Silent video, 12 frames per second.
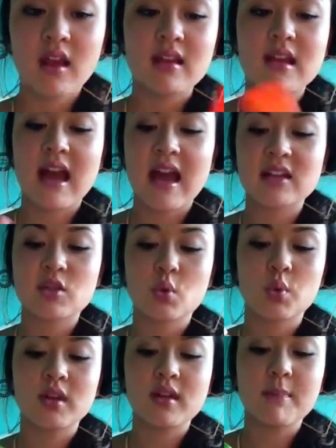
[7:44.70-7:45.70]
And yeah, it has a
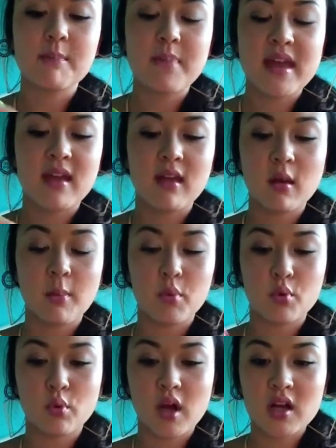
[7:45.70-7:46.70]
really big
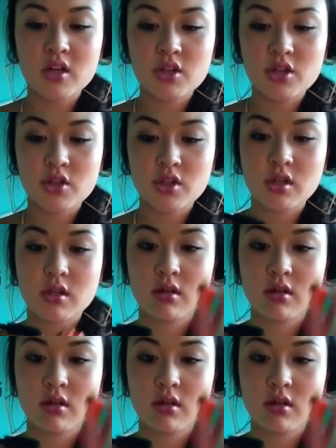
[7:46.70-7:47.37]
brush,